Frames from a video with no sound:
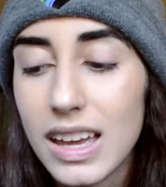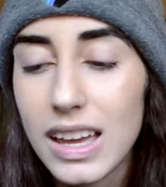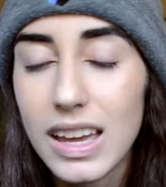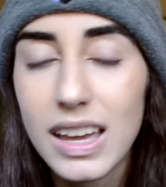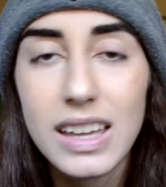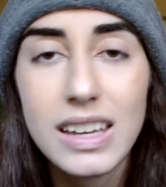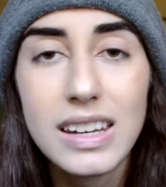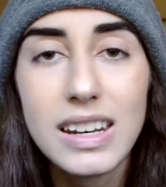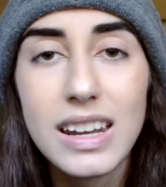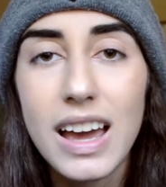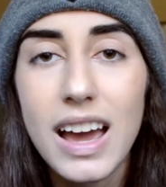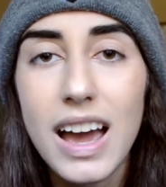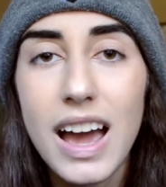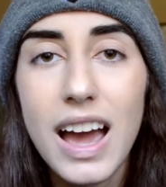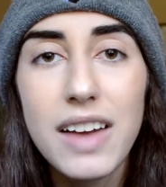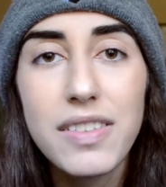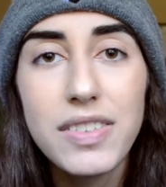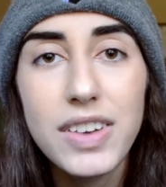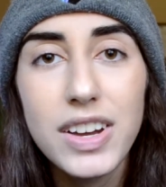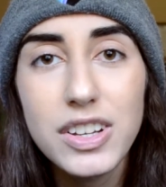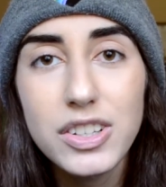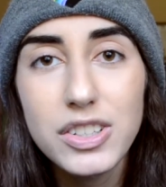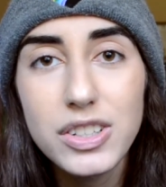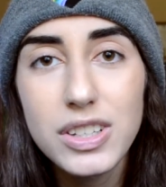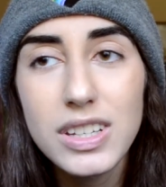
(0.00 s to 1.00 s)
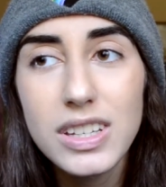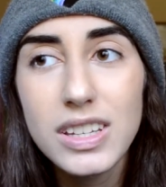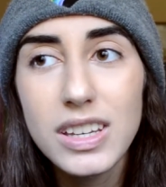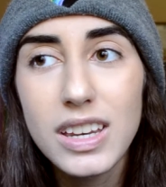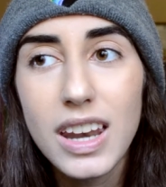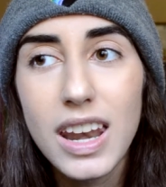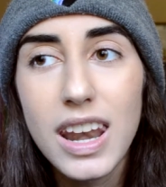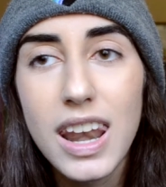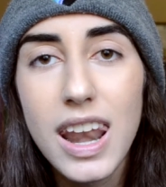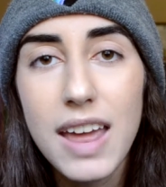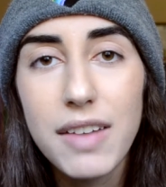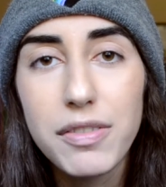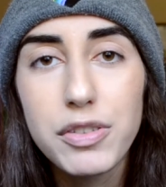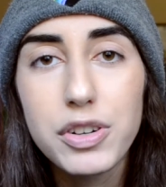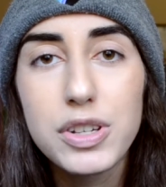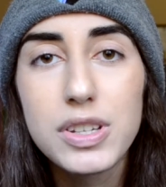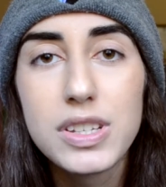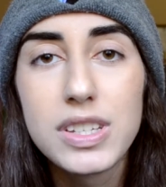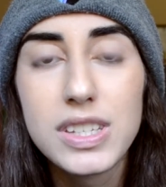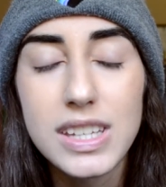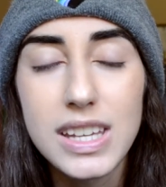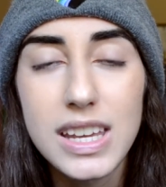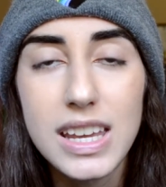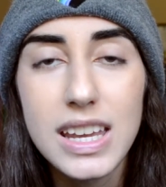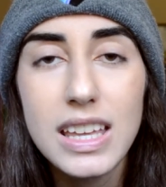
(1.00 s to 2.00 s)
And I've actually never
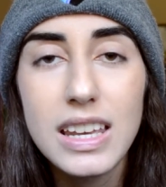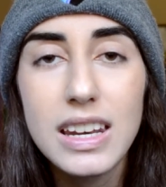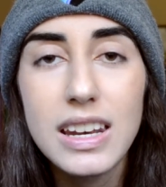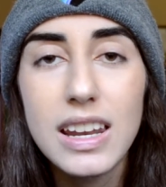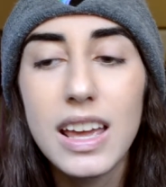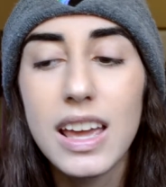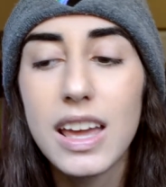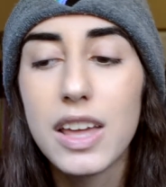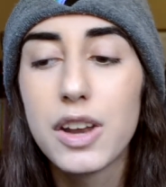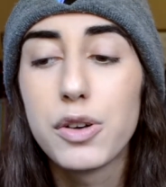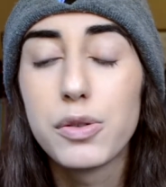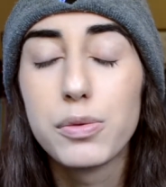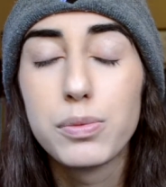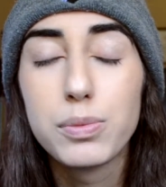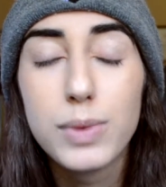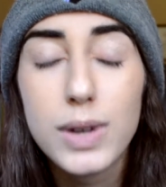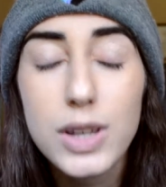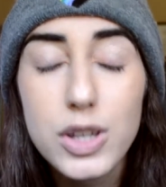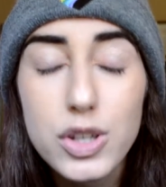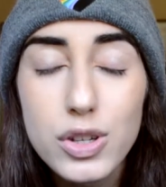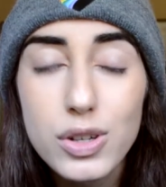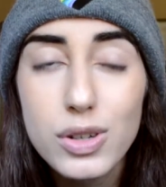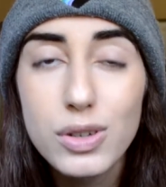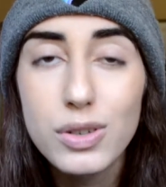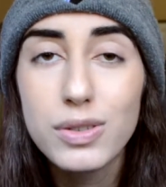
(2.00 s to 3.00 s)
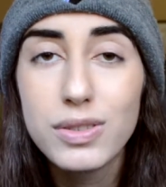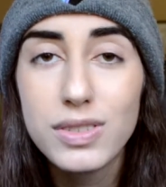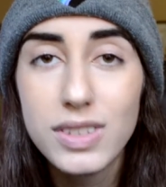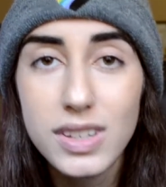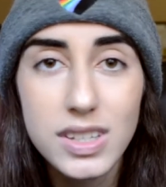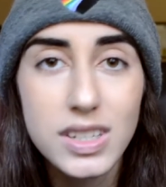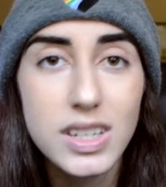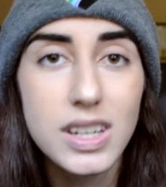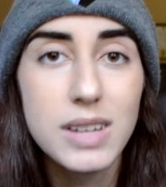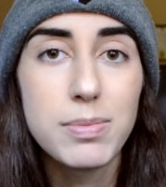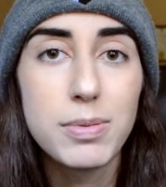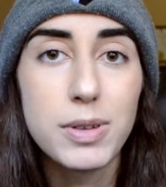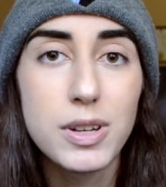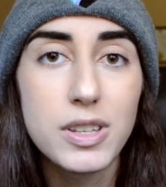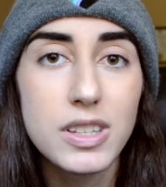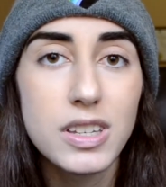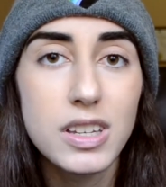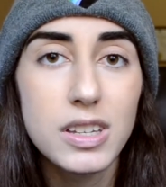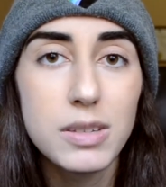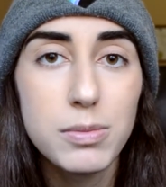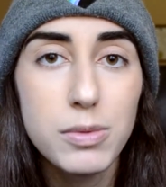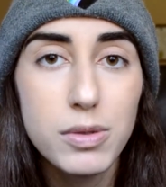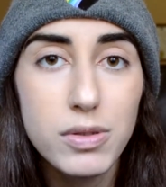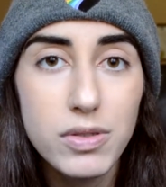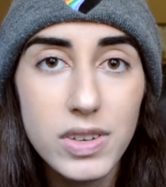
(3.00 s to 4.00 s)
seen an original Disney
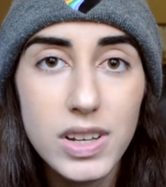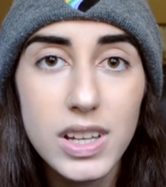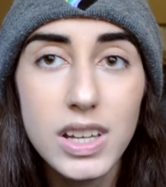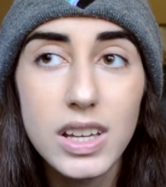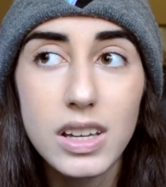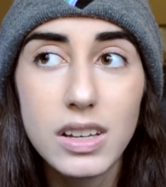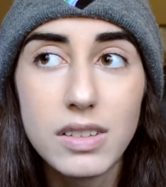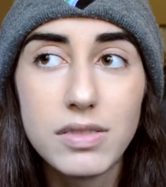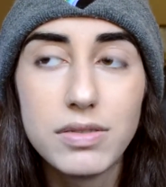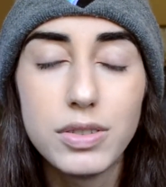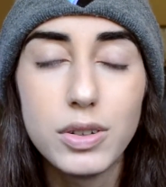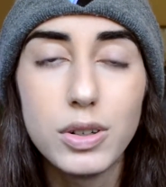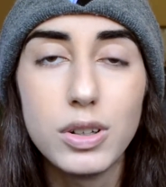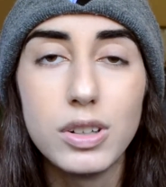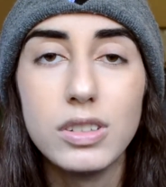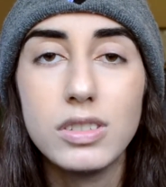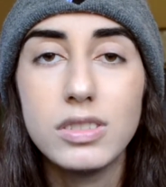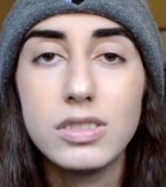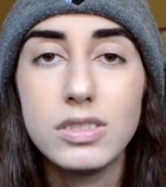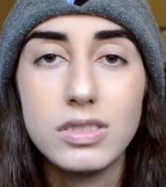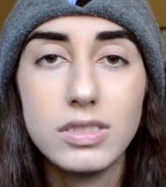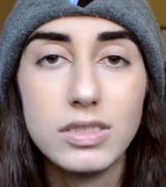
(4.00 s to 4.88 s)
princess movie in full.